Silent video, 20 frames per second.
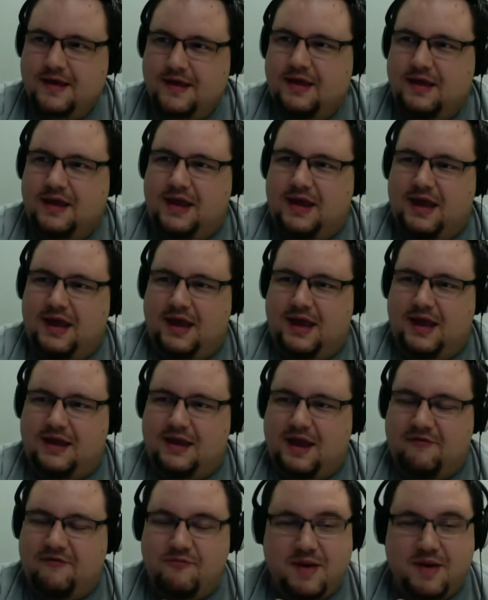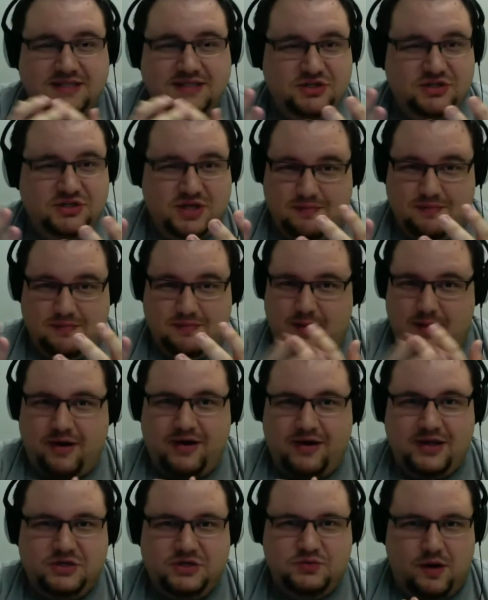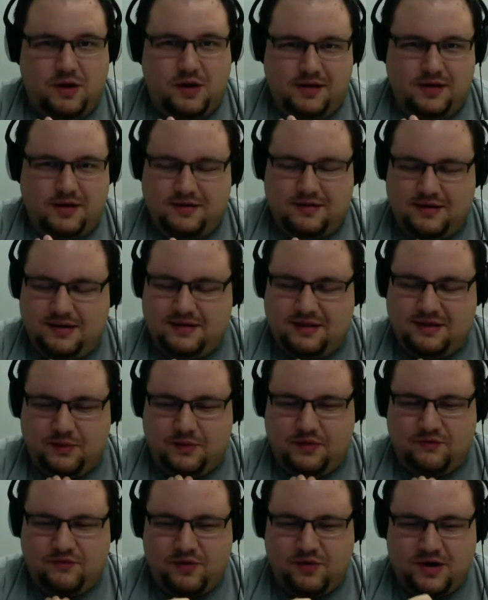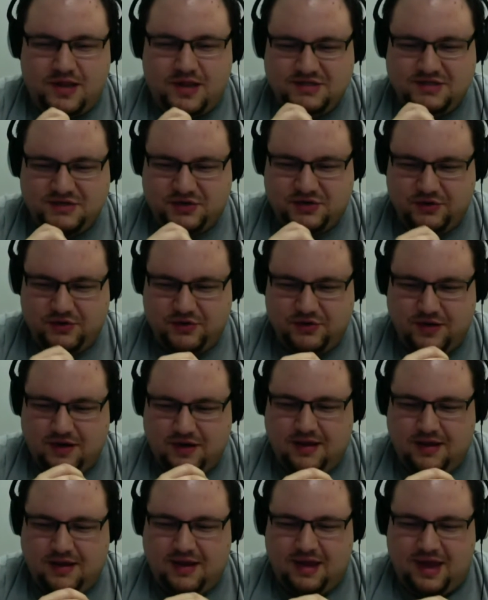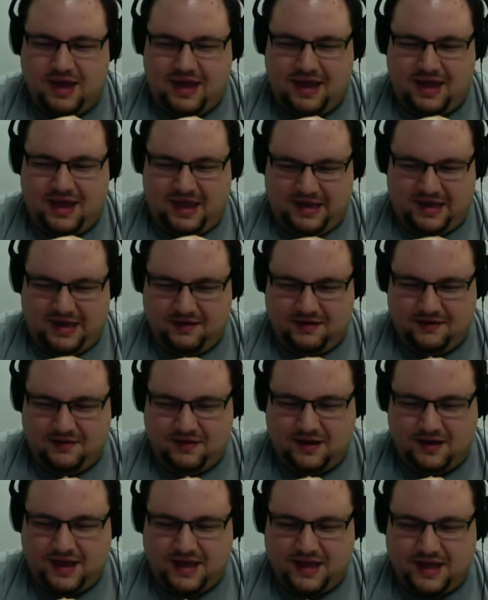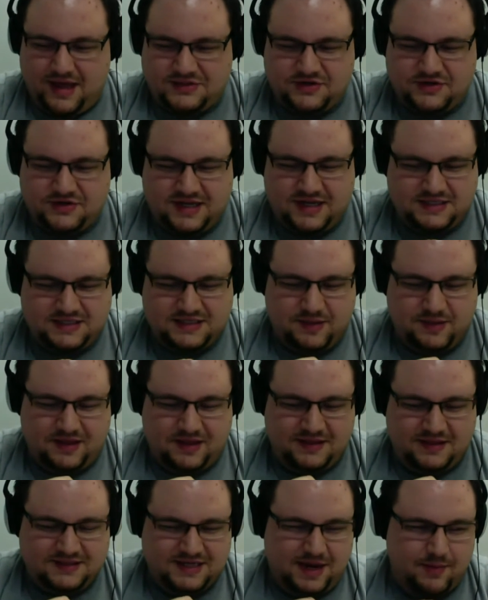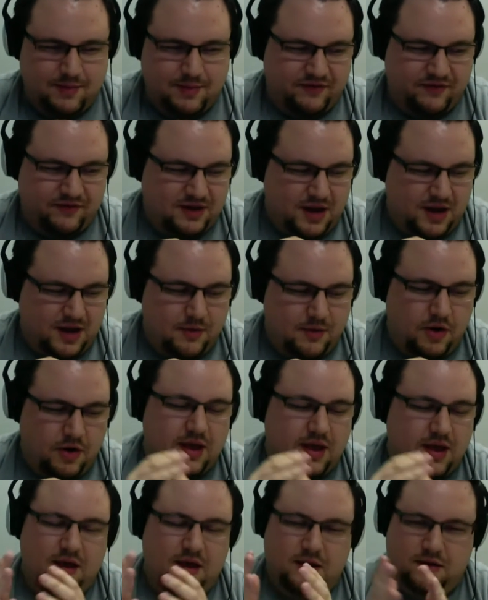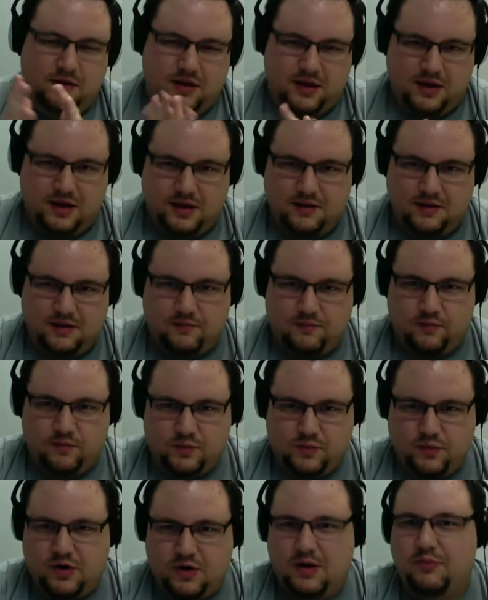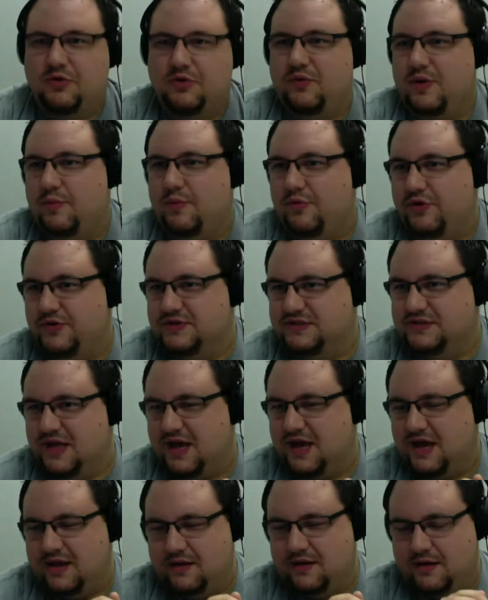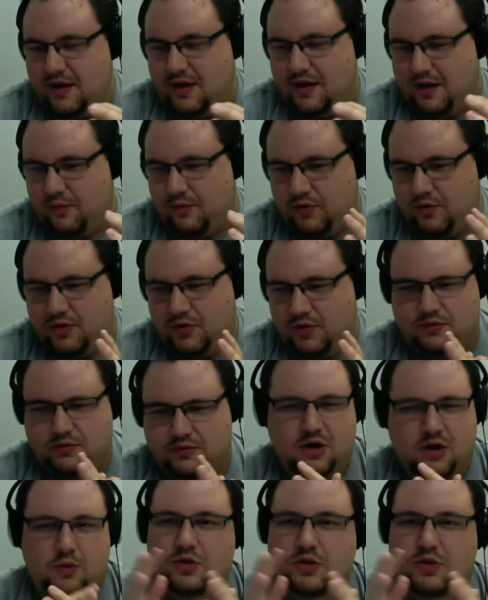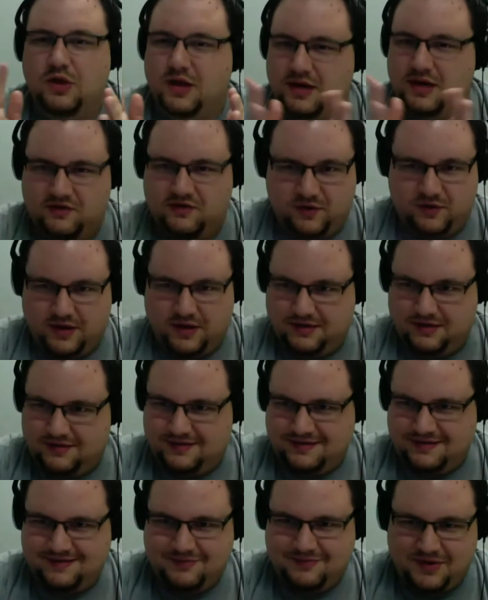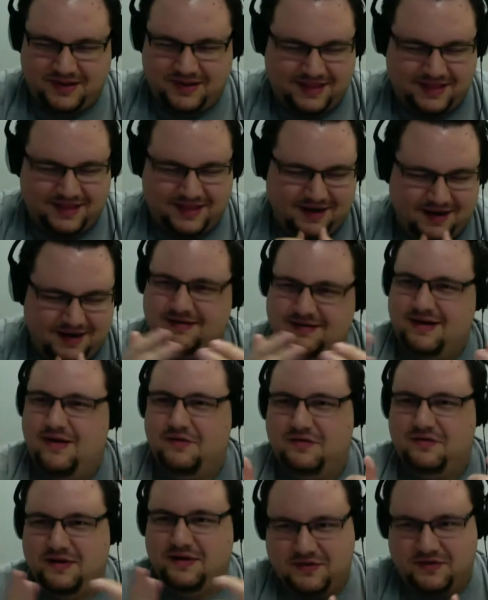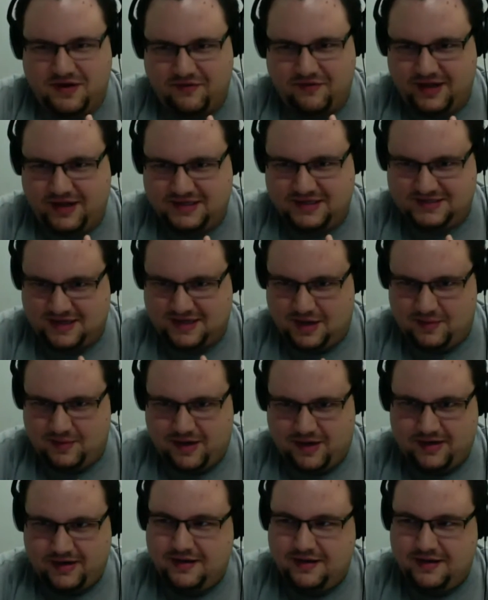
and I've messaged them about each one that we've run into, and the answer tends to be the same every time. Oh yeah, we're able to reproduce that. We're looking into it, but then nothing ever gets done about it.